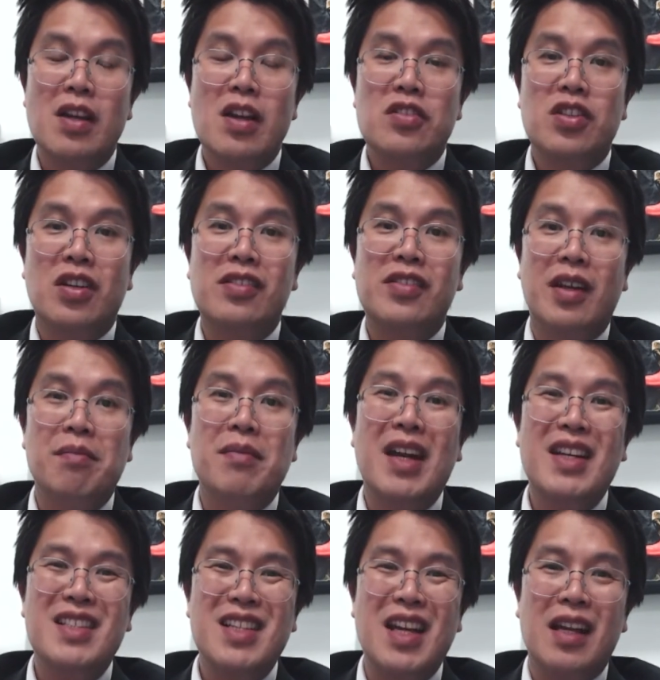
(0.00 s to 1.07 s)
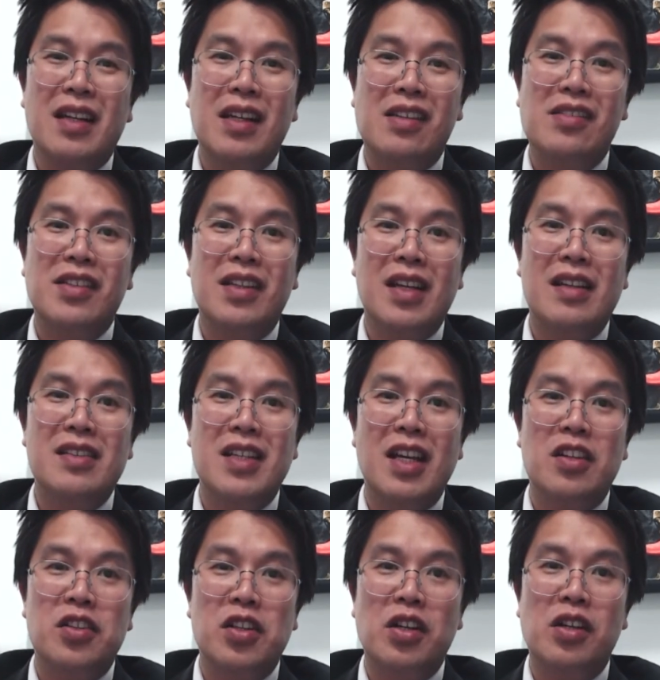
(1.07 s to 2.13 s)
Just like many techniques, it can
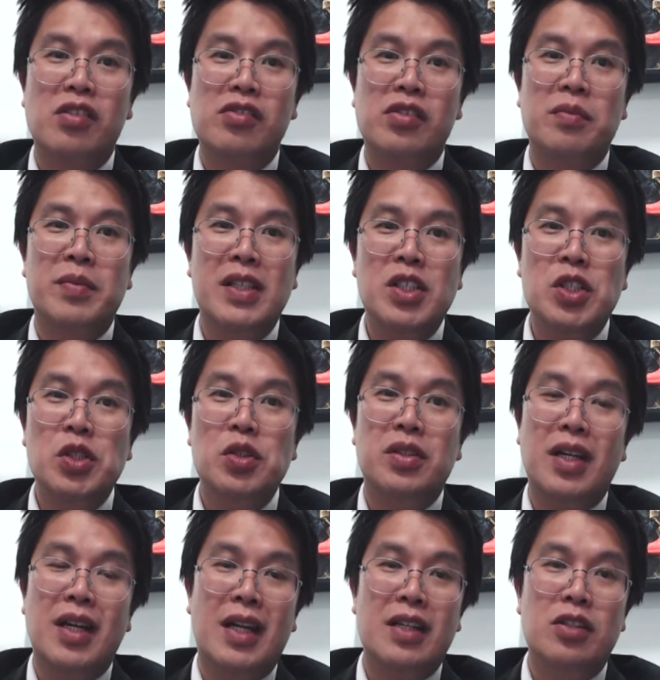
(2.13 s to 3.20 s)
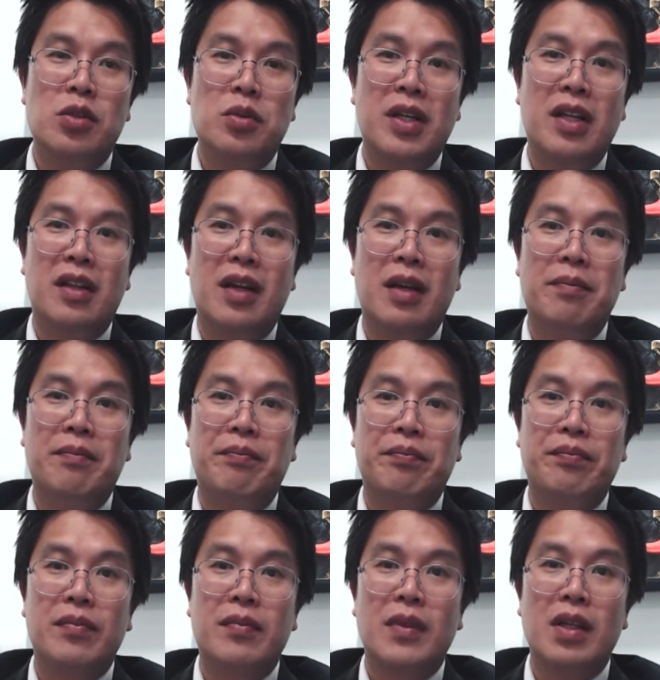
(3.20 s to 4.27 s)
take years to be good at doing them.
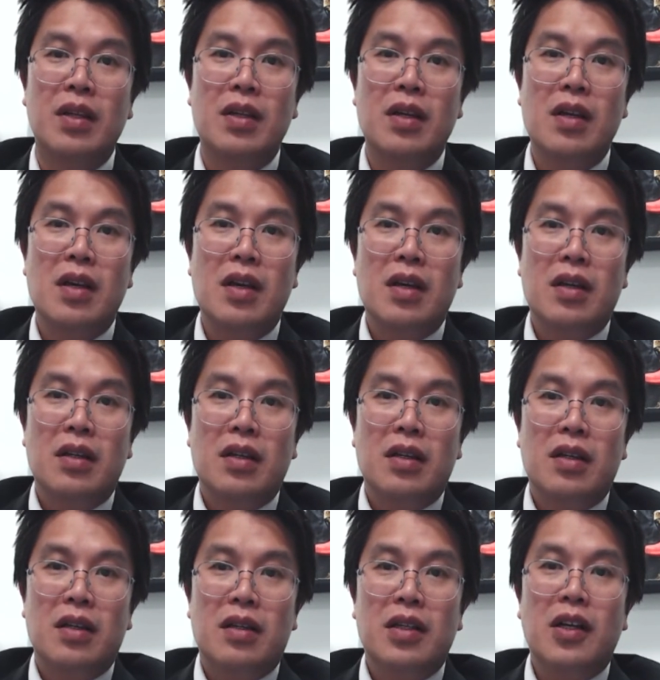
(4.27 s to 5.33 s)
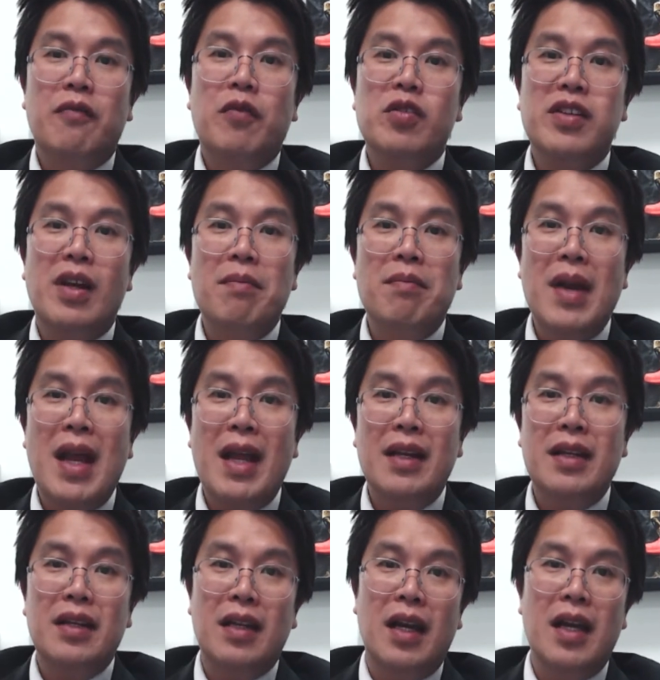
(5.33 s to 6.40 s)
Now, for some men,
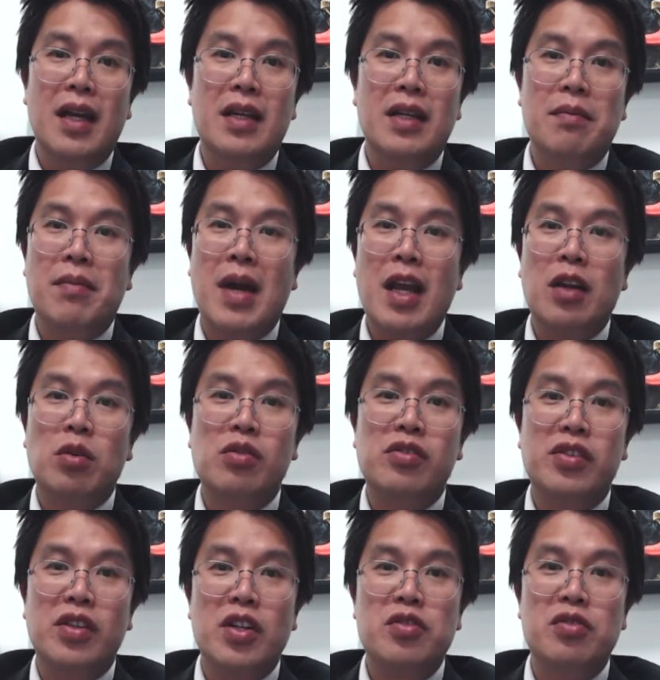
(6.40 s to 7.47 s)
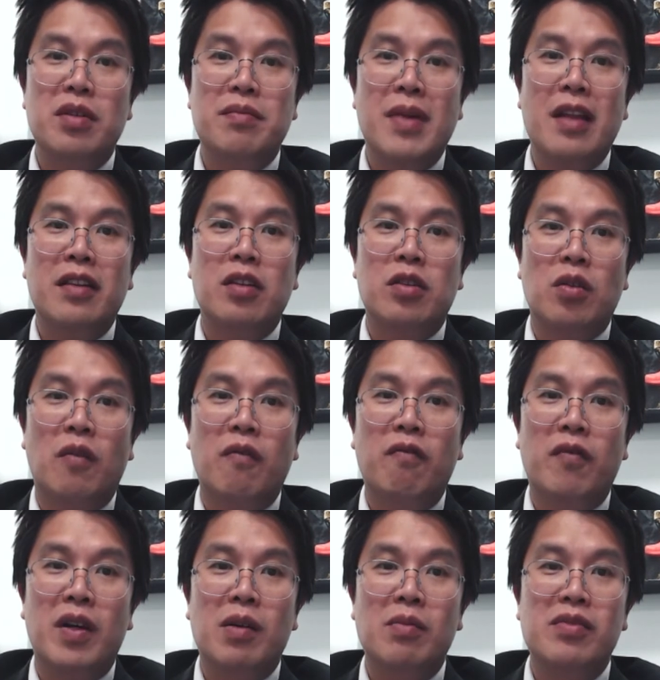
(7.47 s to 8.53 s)
the microsurgery method
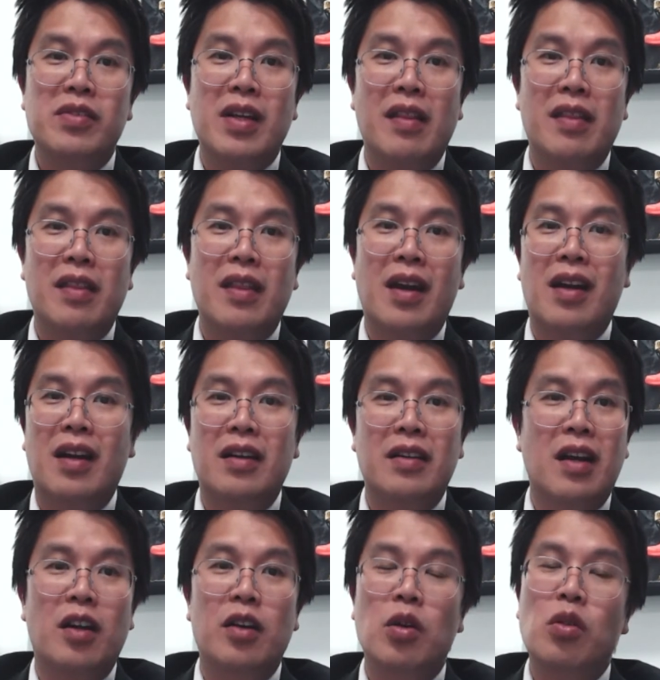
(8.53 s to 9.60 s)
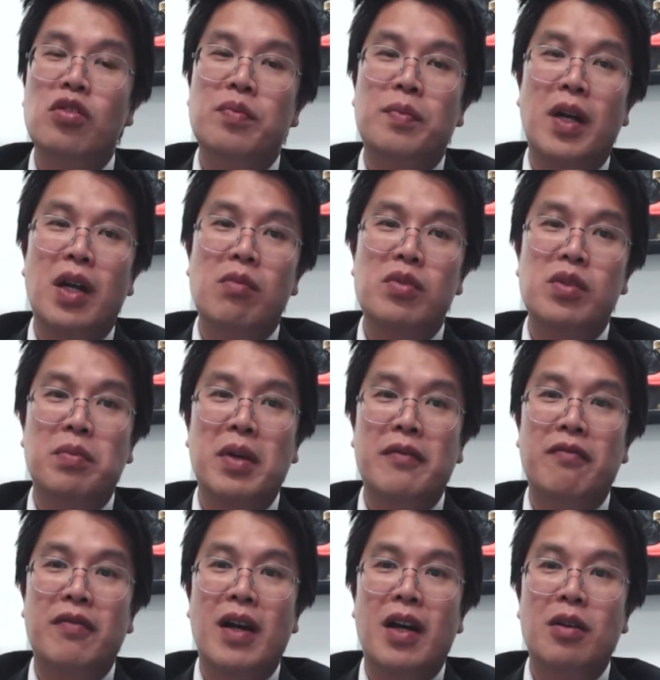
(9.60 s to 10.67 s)
confirms that there are no sperms to be
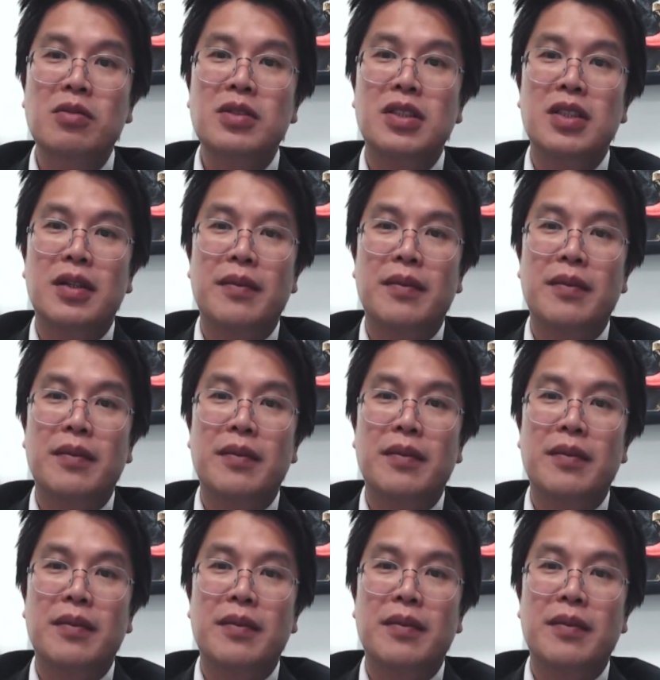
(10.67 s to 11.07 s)
found.